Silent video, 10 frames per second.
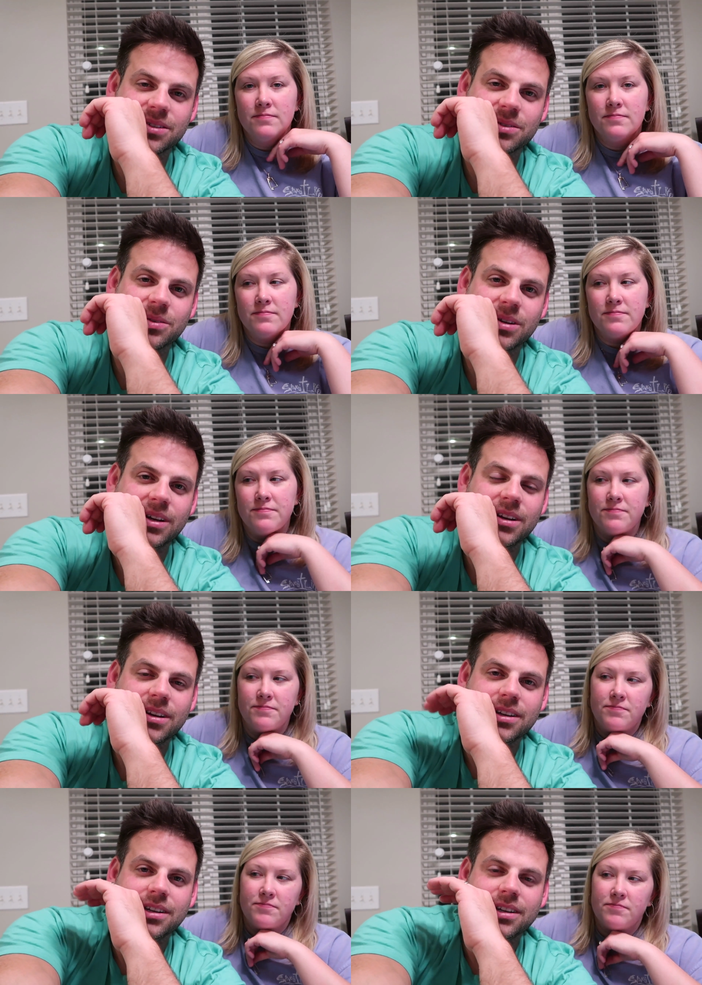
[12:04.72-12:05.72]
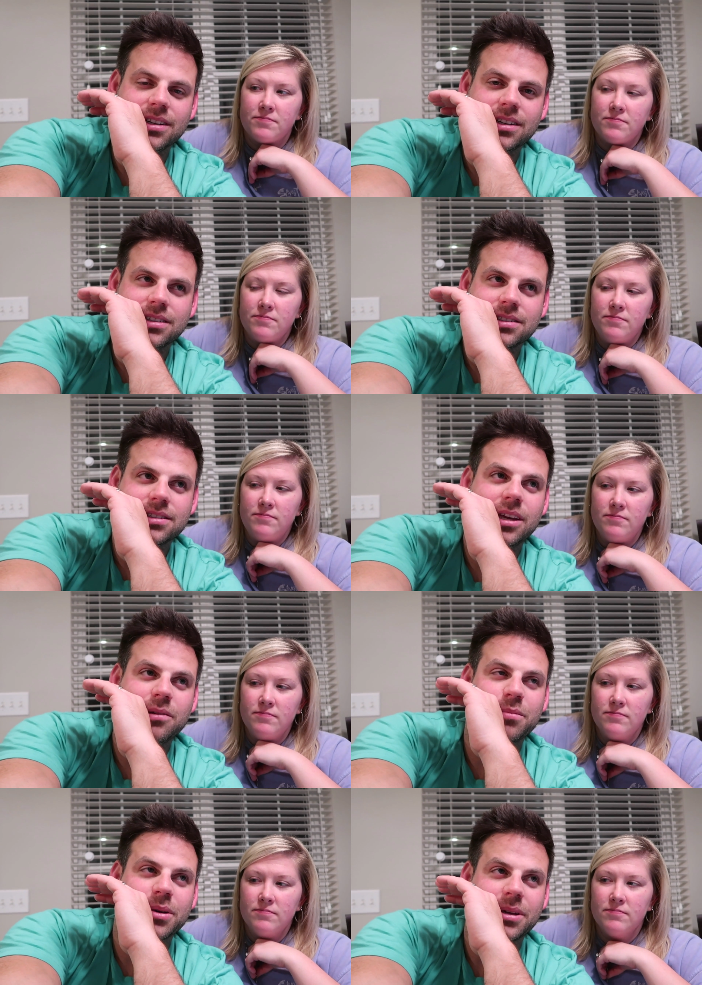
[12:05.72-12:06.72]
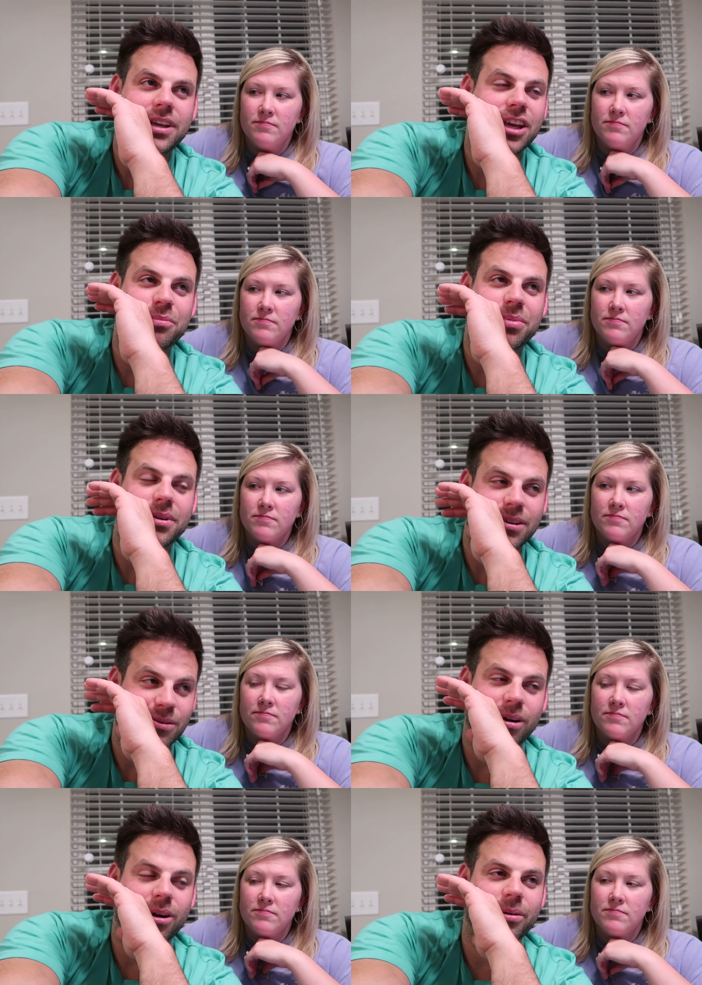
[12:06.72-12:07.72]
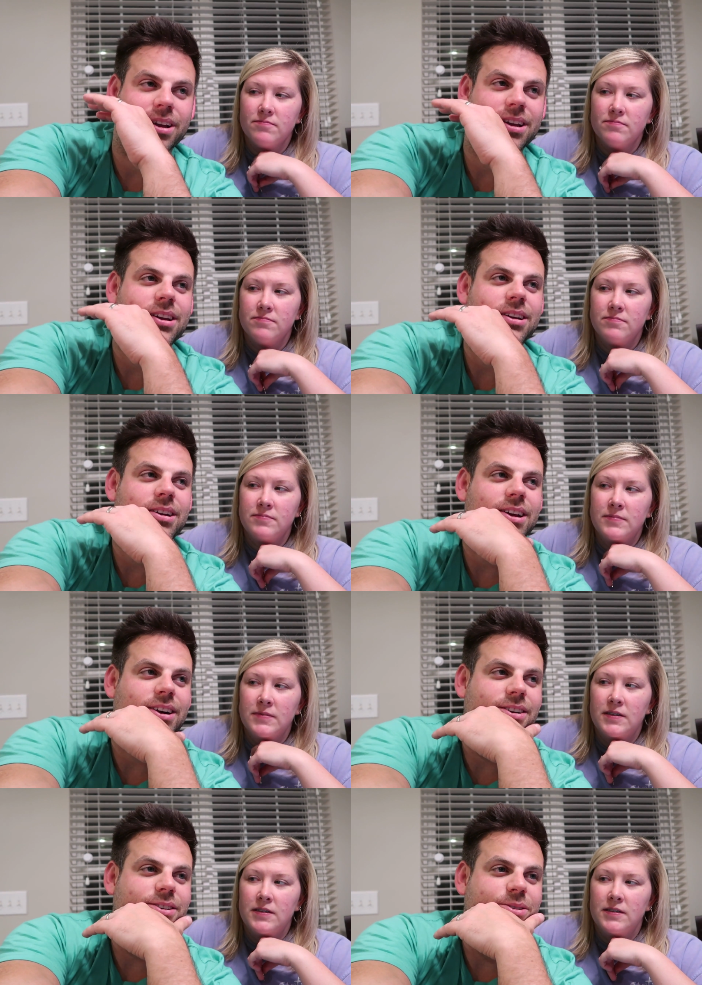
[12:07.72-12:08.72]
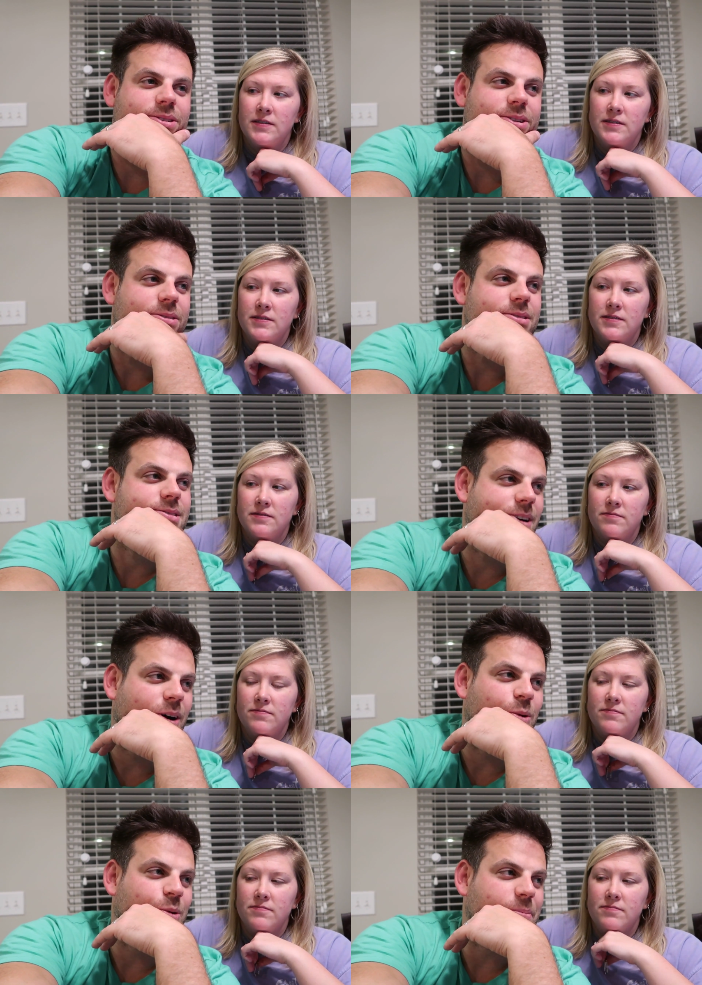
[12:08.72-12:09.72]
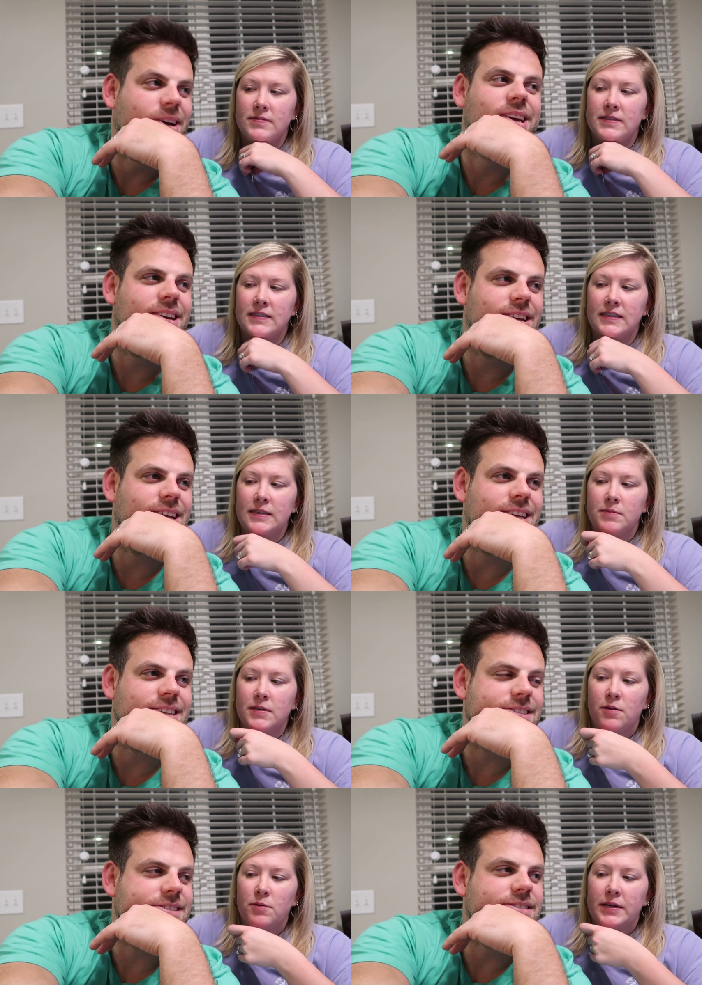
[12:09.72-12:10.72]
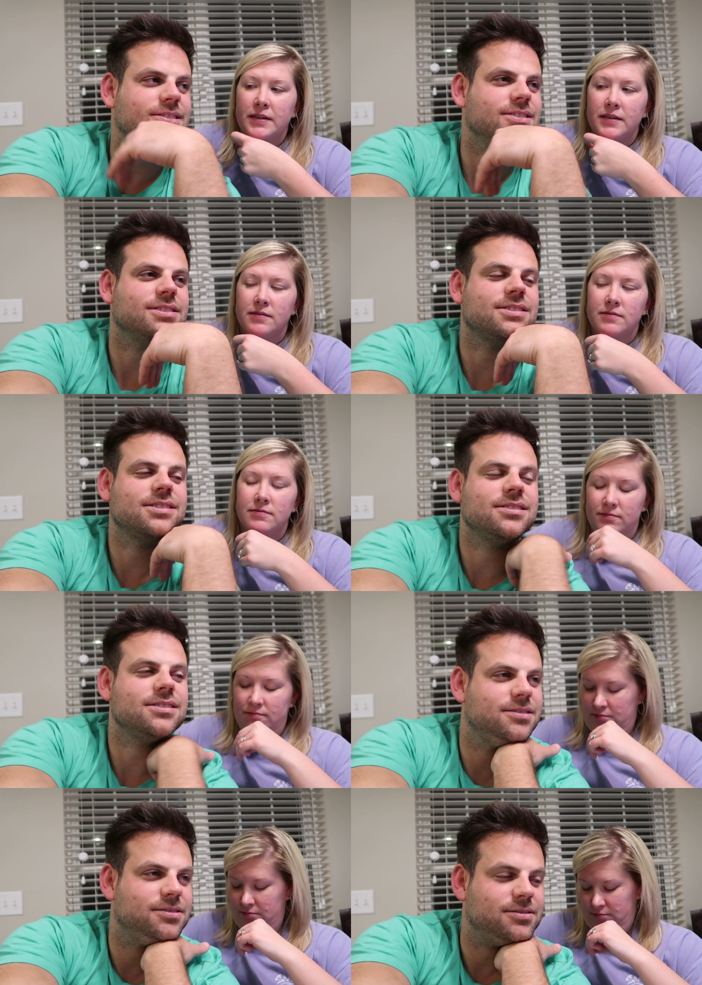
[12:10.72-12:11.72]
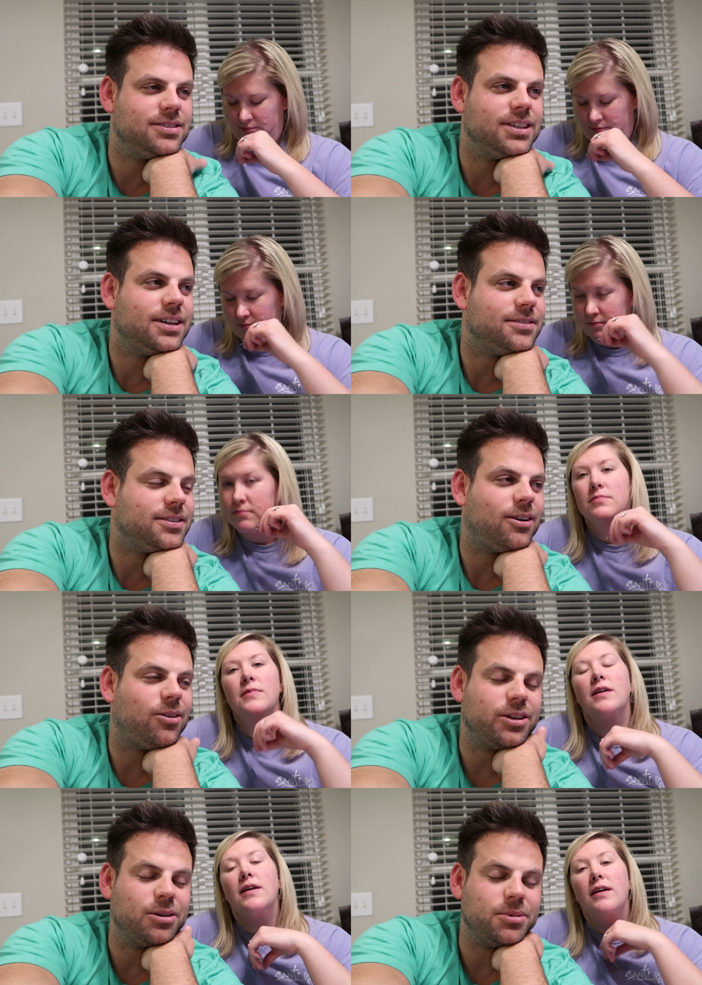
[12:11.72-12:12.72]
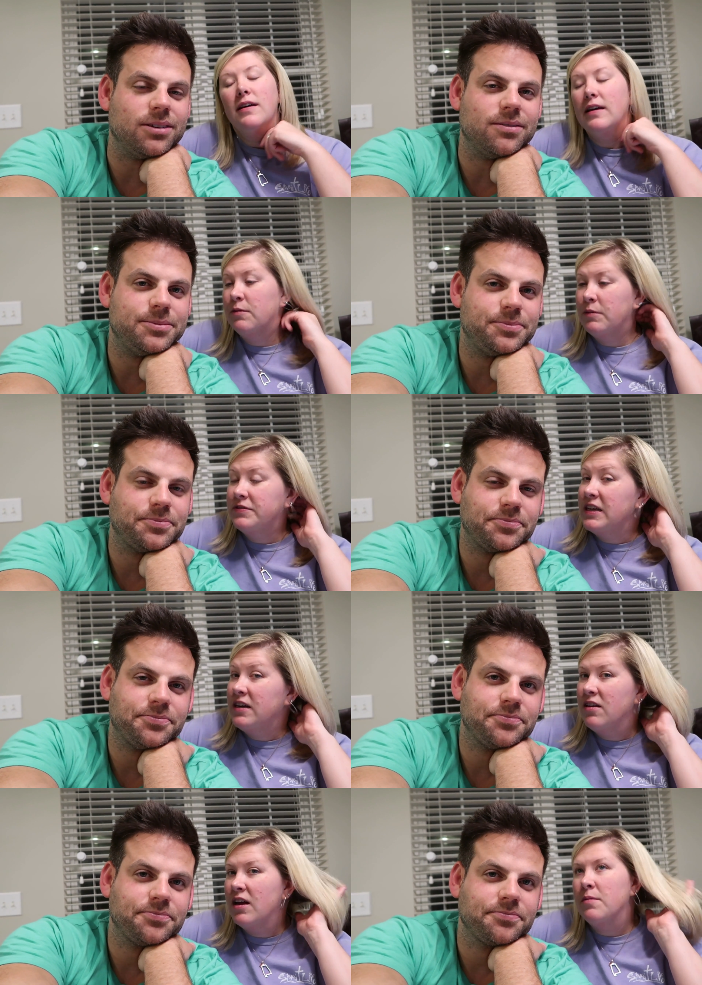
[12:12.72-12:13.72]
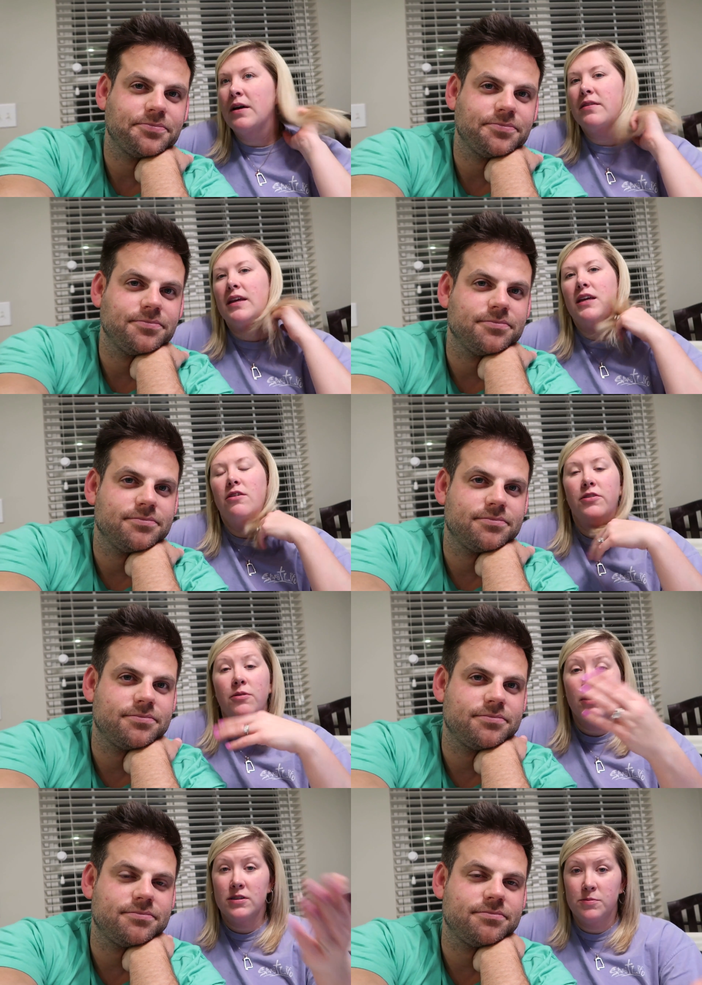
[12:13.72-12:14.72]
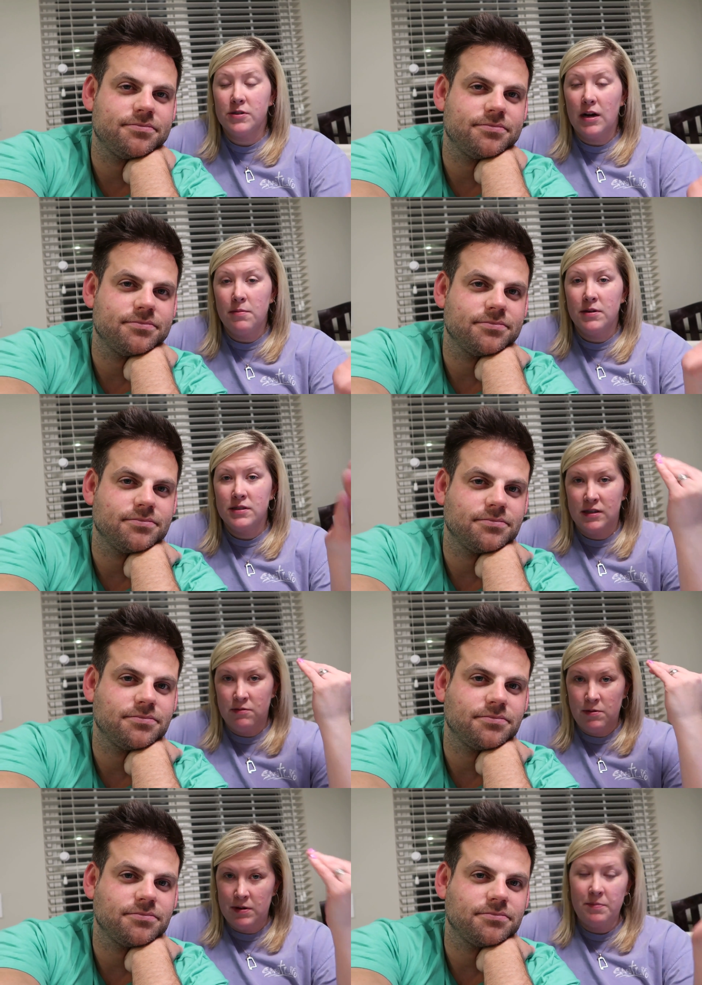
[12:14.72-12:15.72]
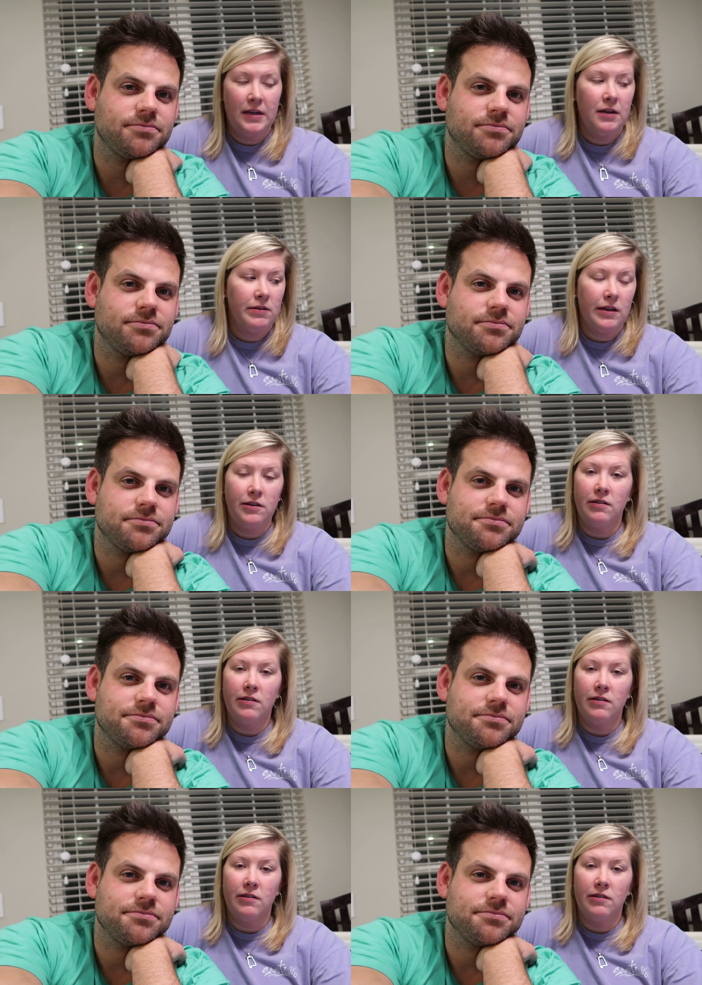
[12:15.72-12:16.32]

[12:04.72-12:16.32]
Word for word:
Speaker 1: to keep growing in our new little home. And keep
Speaker 2: going. Just, yeah, all the above. And we've said a lot about thank you to our subscribers and that we wouldn't be here without